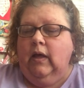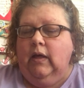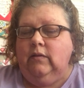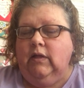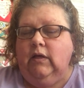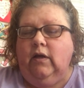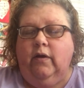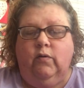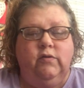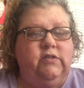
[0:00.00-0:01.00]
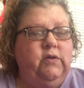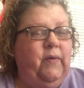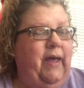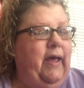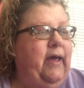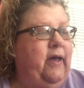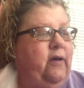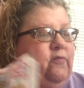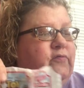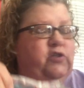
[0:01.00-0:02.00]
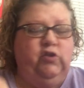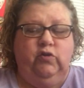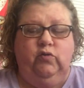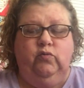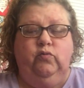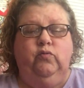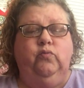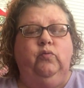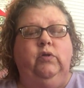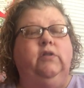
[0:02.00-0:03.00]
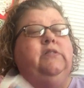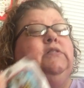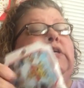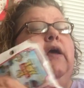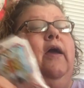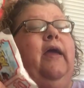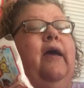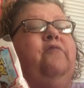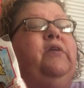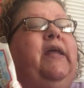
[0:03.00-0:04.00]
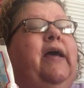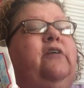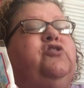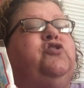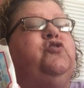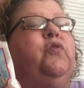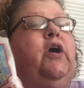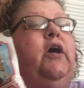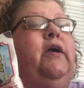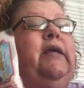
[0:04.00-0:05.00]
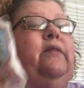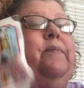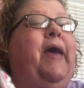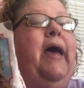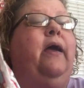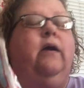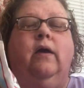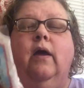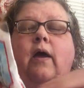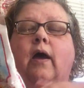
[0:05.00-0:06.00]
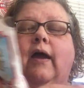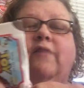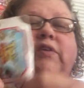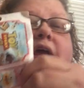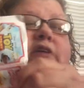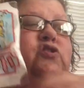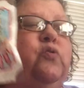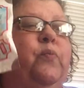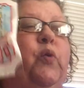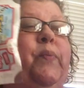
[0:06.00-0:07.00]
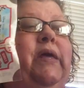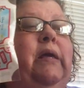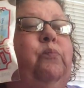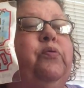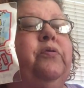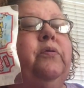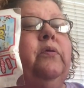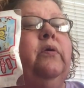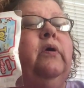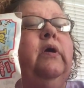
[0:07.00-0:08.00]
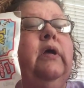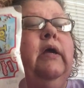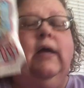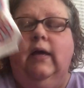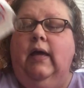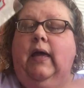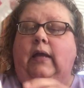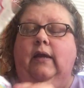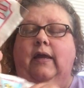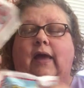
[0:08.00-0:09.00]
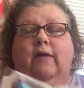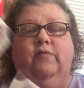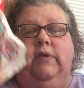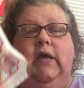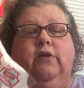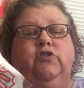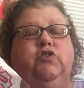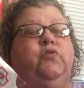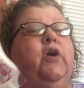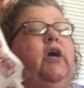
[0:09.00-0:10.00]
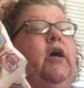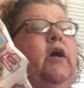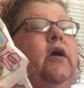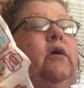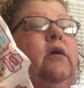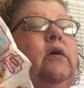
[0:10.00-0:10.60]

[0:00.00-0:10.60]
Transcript: And then I also have two, let's see, I have an extra in the bag. I have an extra Bo Peep, and I have an extra,